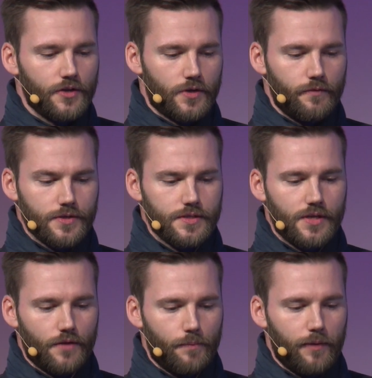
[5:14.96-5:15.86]
the
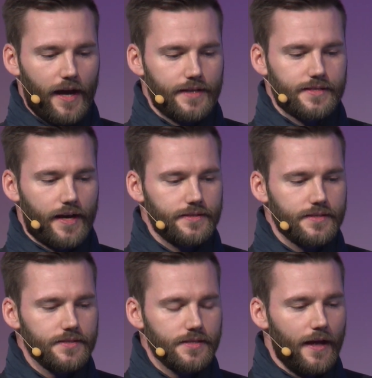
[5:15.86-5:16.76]
University of Applied
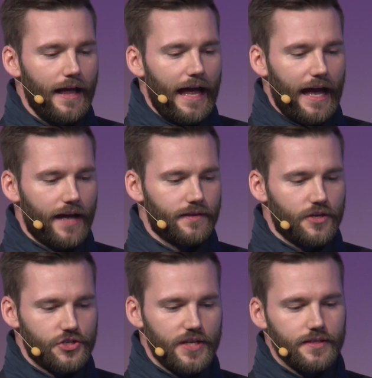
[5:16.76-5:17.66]
Sciences. And
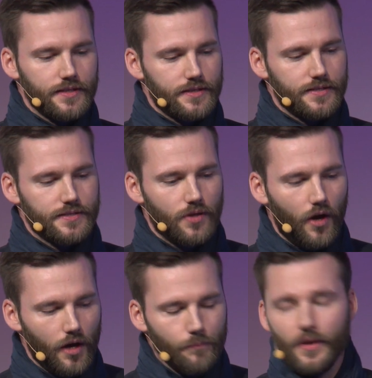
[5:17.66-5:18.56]
she did this
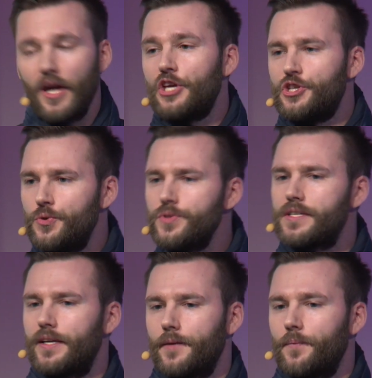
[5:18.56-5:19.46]
top
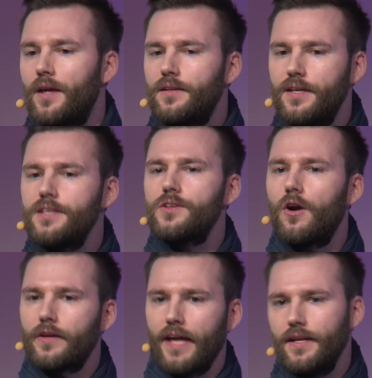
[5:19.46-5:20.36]
using this
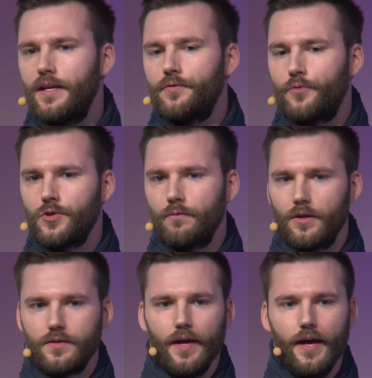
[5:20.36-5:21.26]
organic
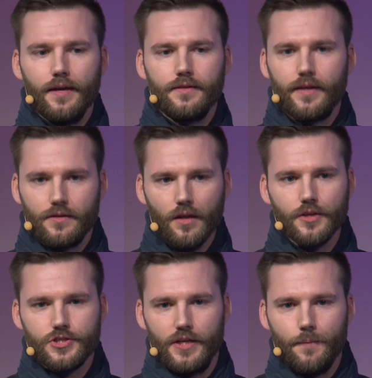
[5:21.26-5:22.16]
photovoltaic
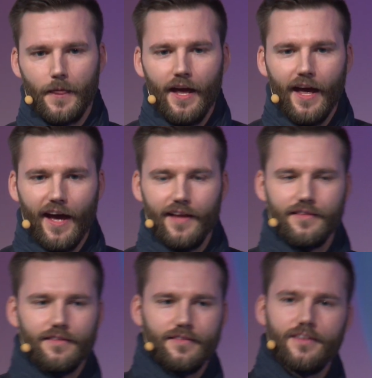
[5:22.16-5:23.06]
technology.
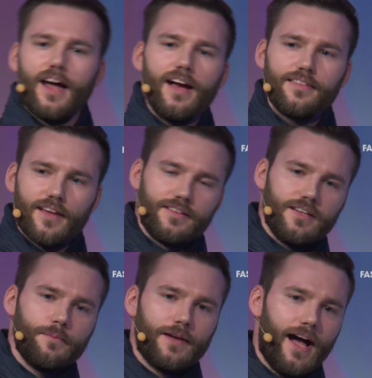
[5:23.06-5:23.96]
And the nice
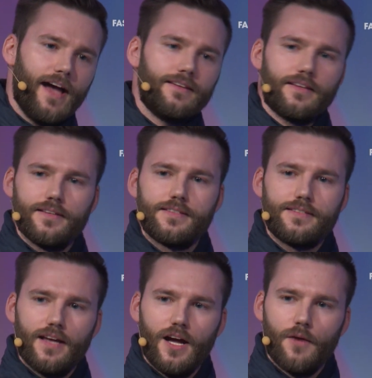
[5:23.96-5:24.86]
idea behind is